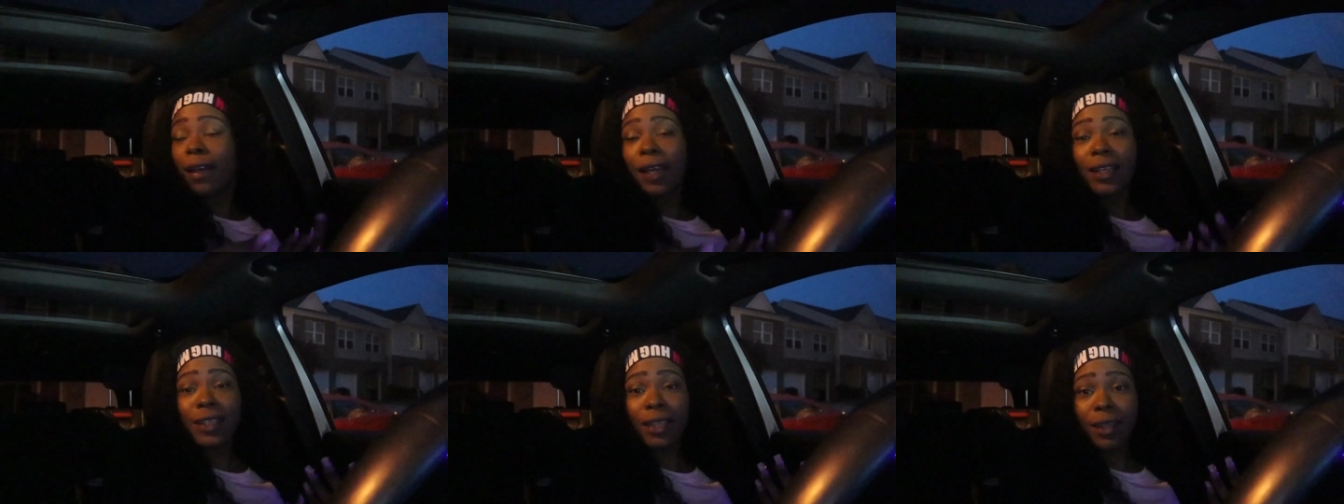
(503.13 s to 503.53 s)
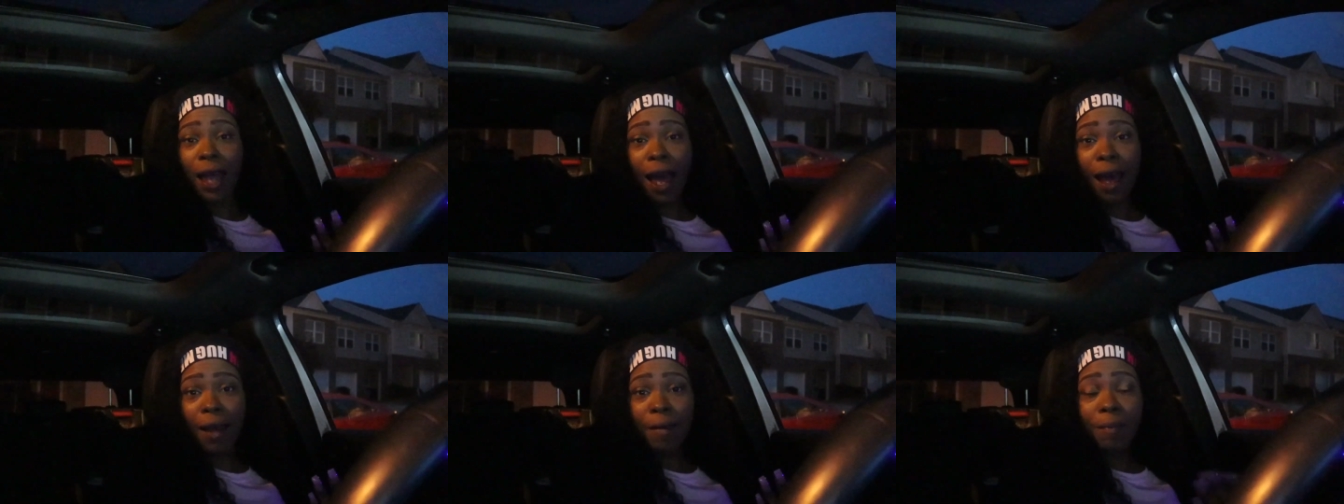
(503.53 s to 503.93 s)
it's a
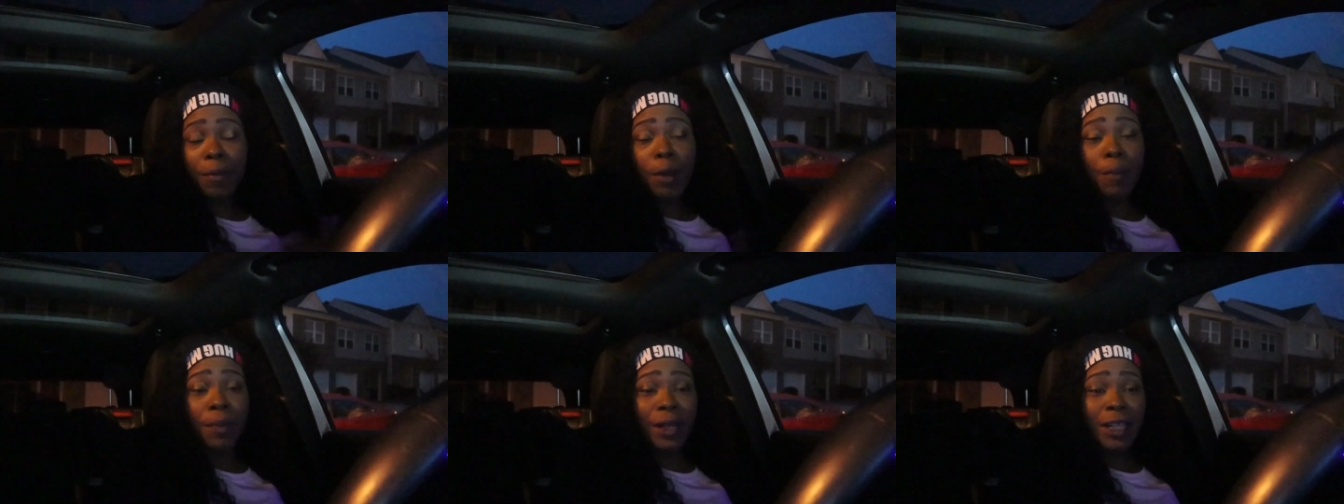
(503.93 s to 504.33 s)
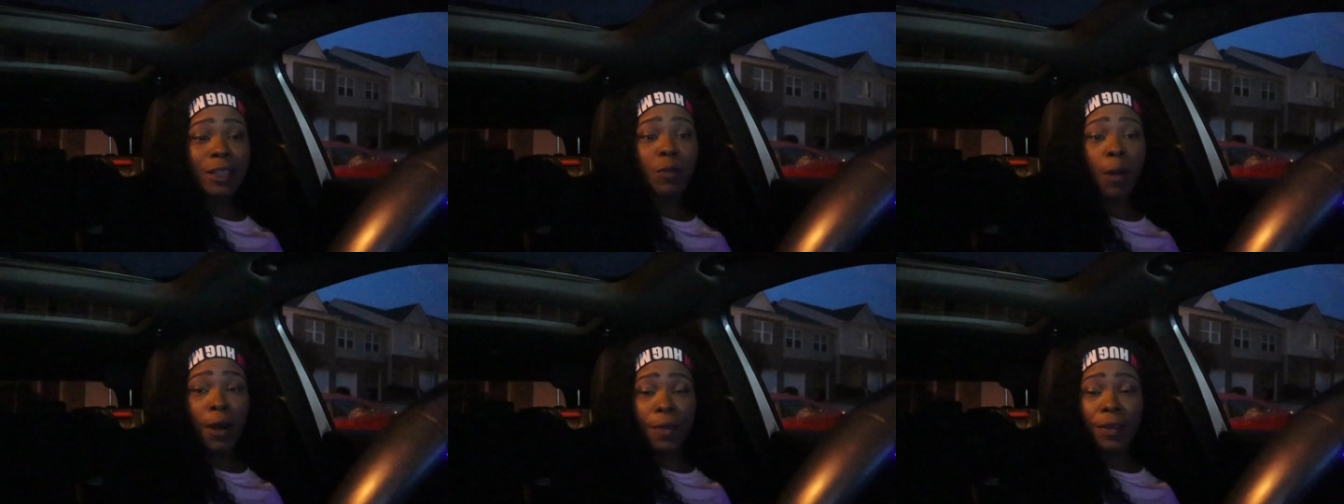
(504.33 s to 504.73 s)
lot, but
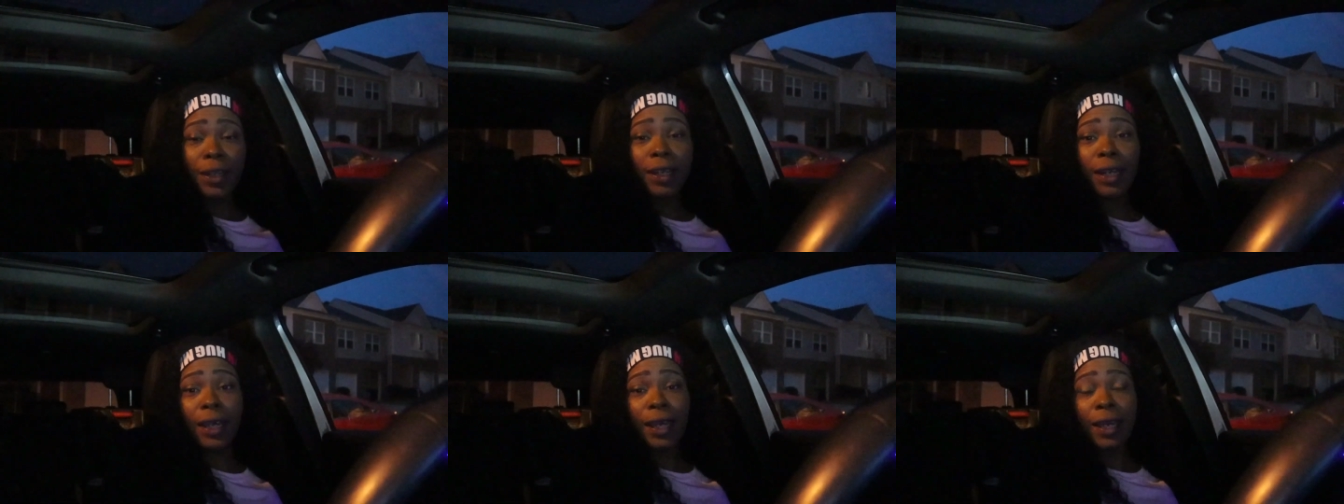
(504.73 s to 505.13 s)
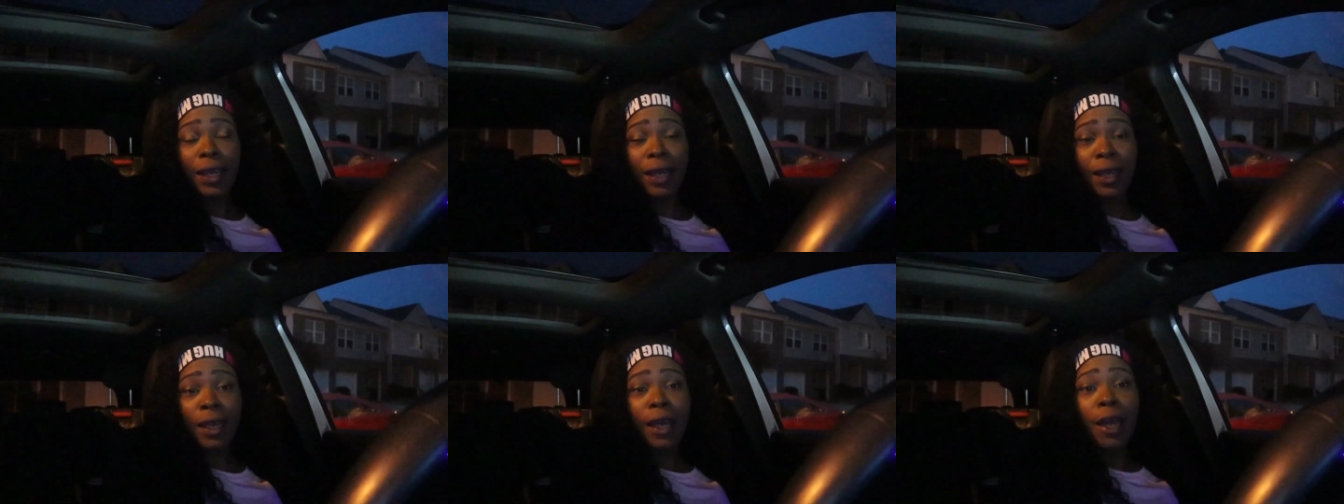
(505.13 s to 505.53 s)
it's worth it in the
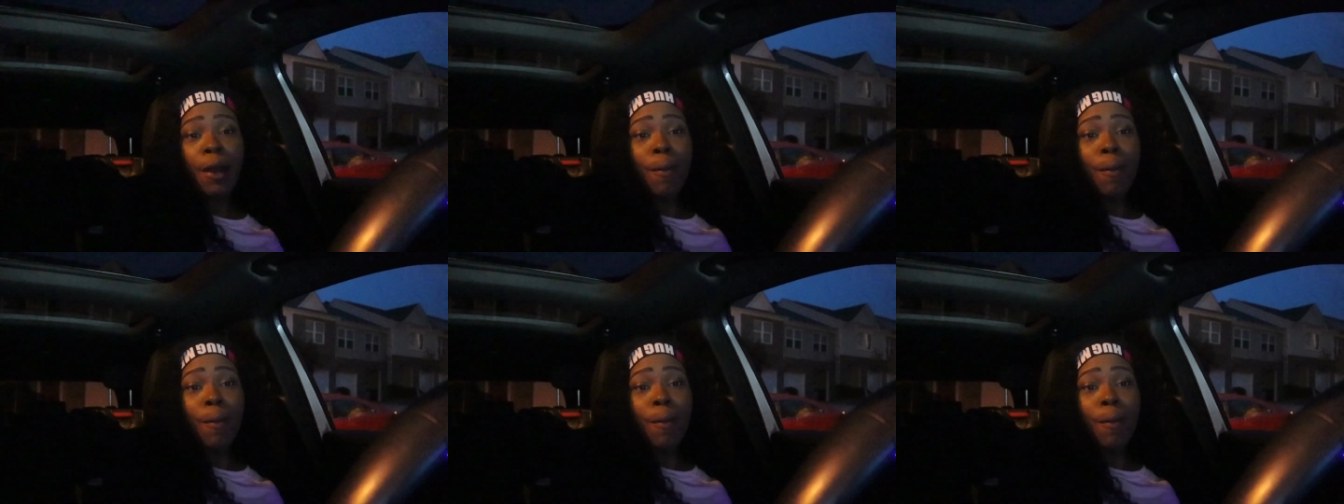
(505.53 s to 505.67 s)
end.